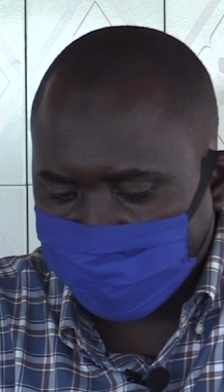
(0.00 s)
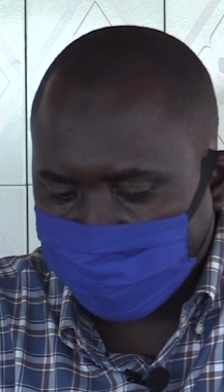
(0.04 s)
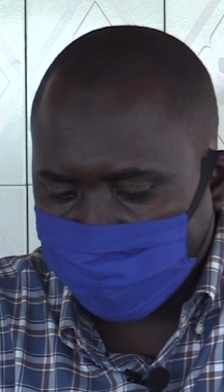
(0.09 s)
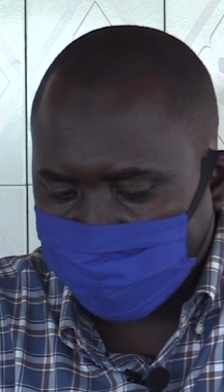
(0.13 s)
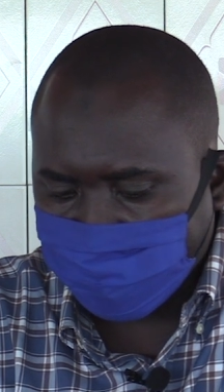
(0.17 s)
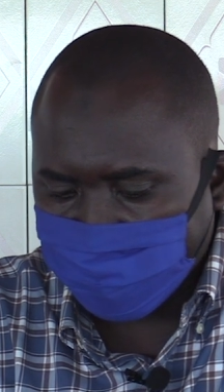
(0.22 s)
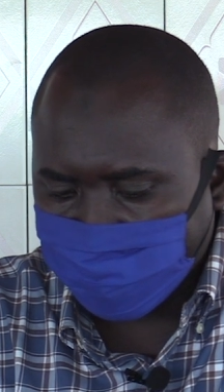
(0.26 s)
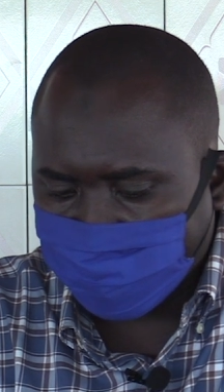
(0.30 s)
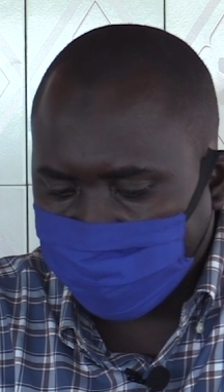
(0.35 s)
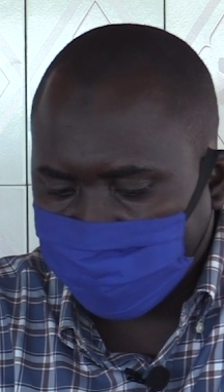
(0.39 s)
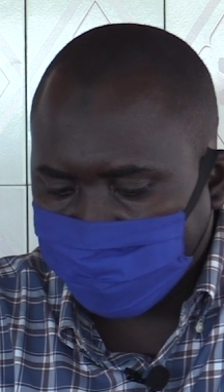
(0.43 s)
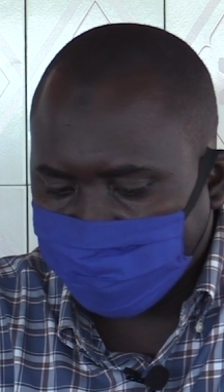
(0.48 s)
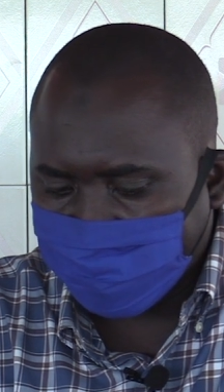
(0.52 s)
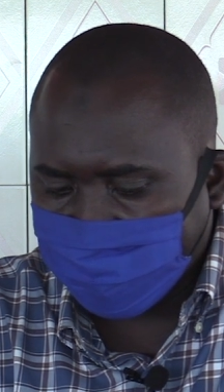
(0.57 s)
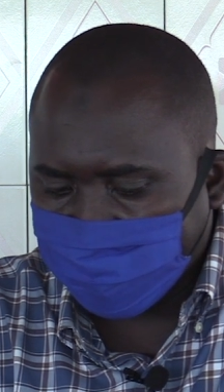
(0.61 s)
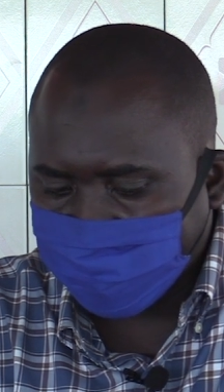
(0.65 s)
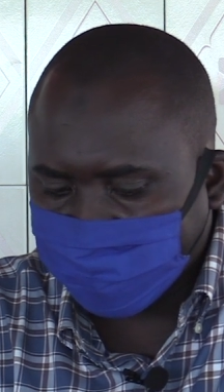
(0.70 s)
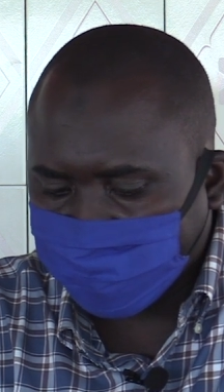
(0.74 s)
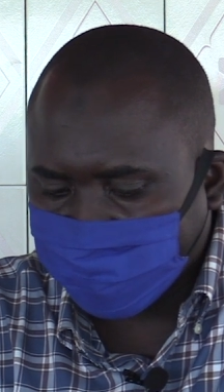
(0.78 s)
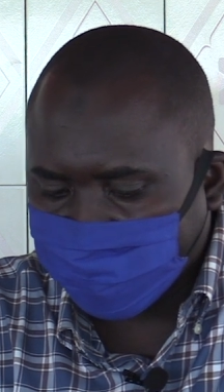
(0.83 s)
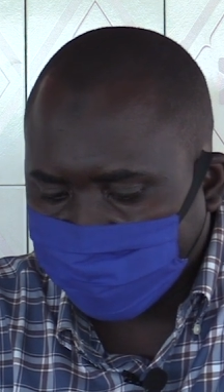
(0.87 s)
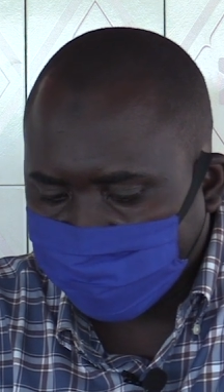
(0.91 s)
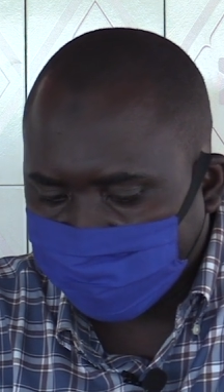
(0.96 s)
liquid
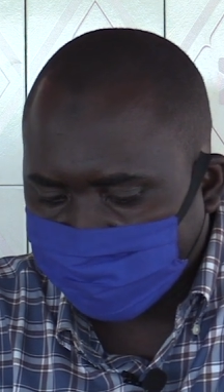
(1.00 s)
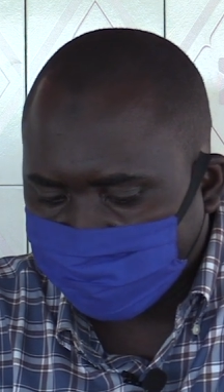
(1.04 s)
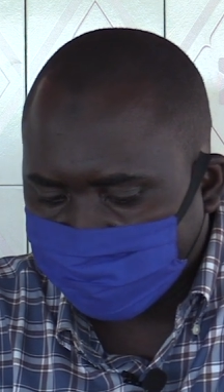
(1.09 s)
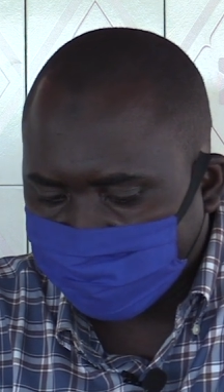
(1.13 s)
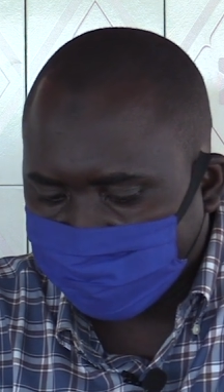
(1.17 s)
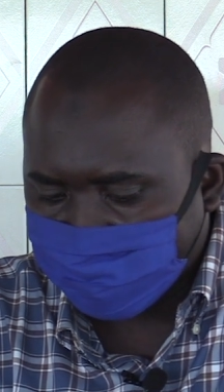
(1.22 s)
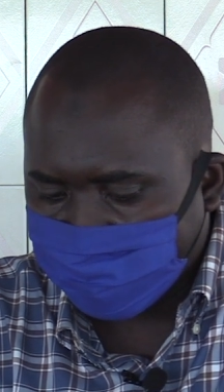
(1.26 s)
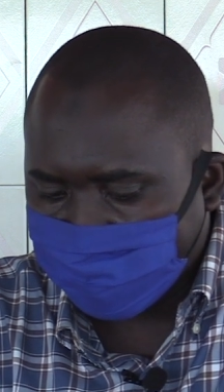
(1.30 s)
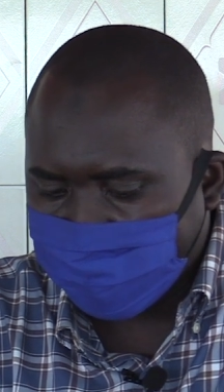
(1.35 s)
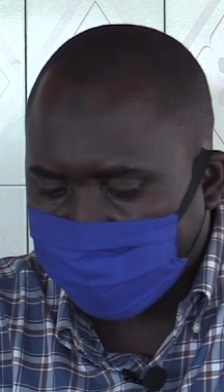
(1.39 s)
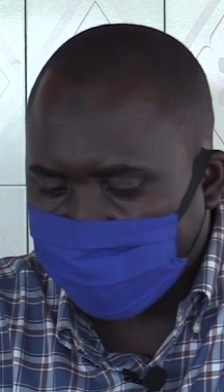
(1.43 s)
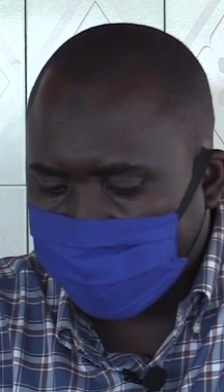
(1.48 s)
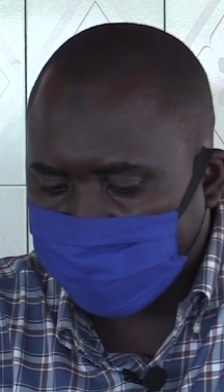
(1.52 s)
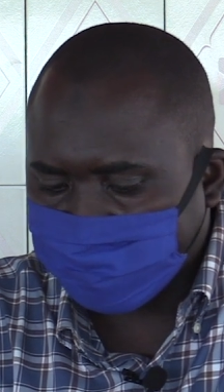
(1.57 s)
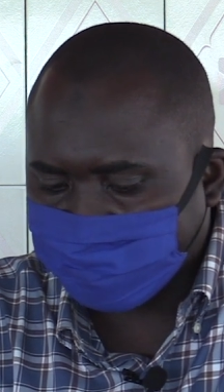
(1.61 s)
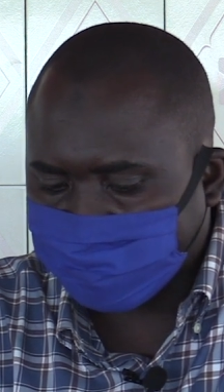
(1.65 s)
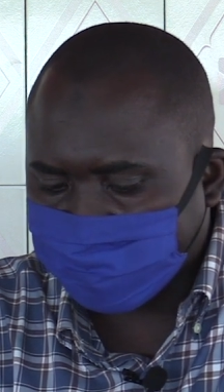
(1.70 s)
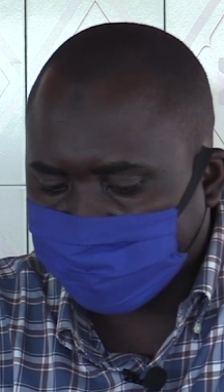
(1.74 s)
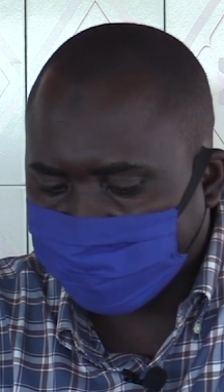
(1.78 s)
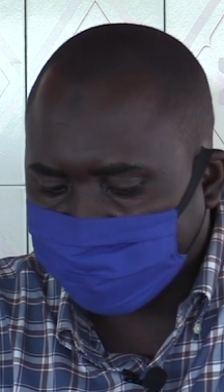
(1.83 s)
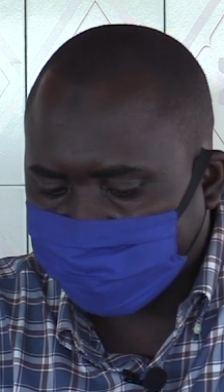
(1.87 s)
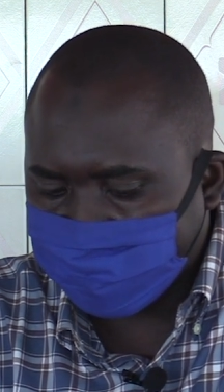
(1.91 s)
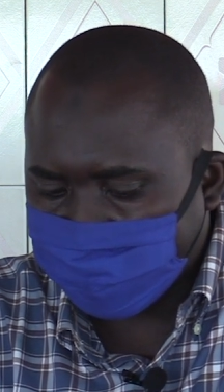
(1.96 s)
bleach,
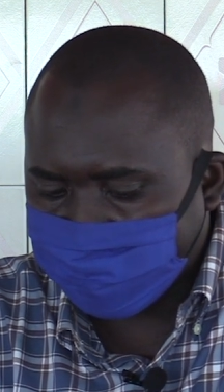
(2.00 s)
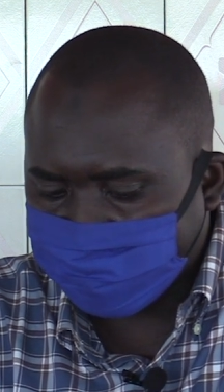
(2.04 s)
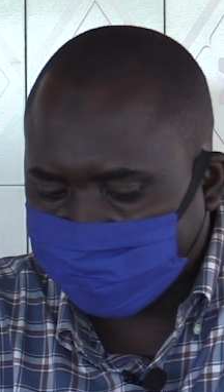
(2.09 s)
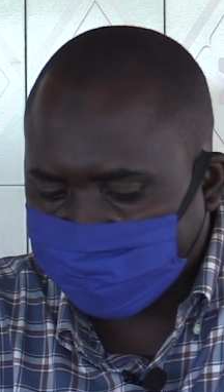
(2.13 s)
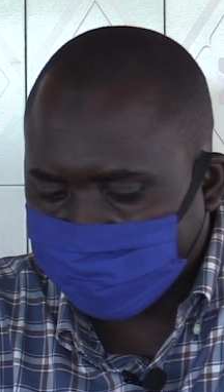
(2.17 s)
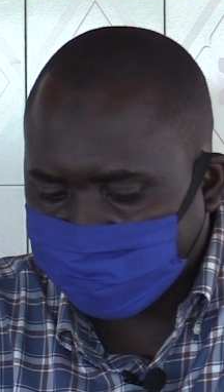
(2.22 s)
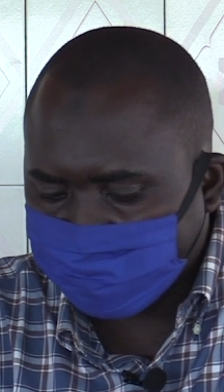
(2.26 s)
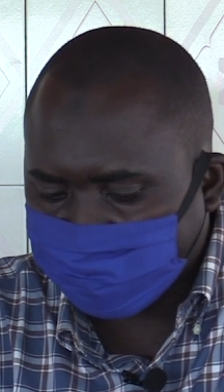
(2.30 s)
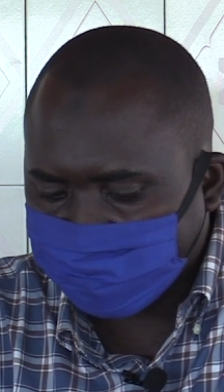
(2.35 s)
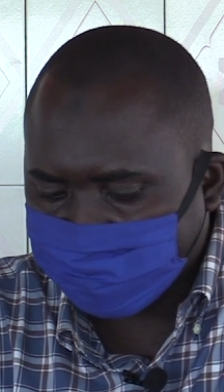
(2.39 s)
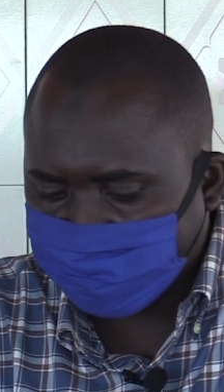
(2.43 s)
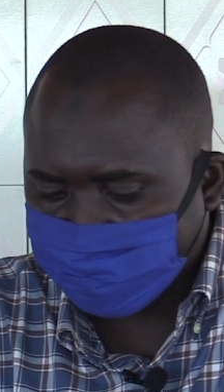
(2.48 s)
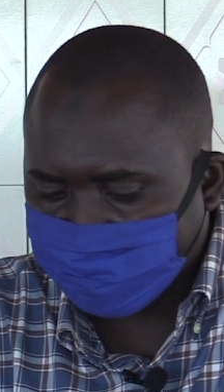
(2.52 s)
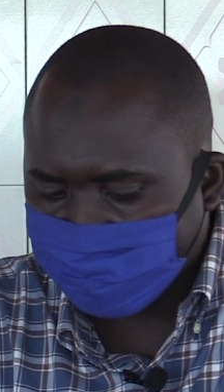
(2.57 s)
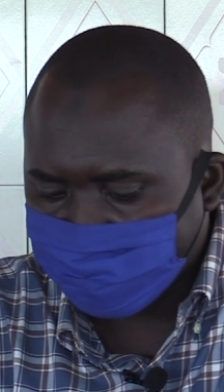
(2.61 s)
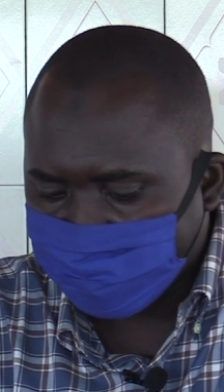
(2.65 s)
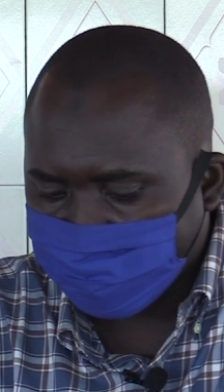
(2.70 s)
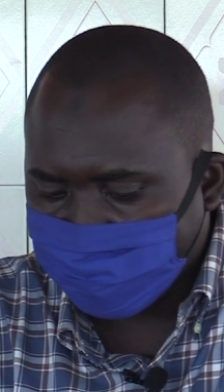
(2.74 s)
hand sanitizers,